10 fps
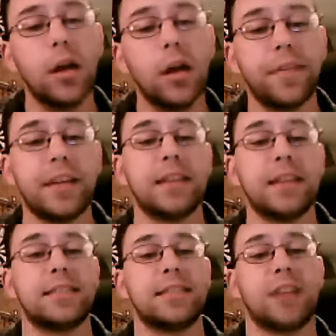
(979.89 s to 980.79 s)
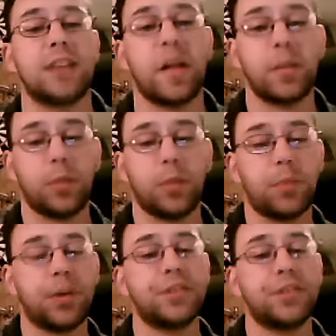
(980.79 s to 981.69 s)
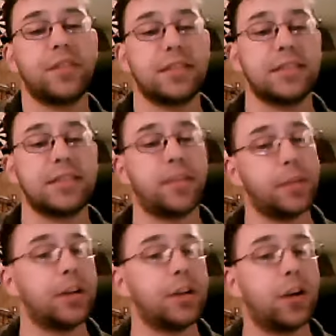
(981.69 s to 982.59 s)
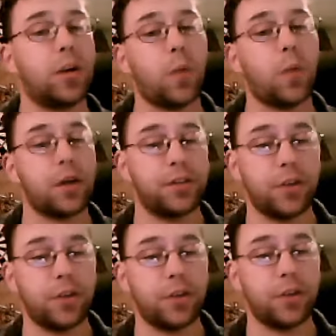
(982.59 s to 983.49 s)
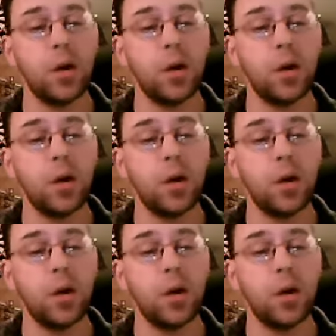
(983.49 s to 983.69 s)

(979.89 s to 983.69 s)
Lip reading: The systolic blood pressure, this is something you're going to want to know.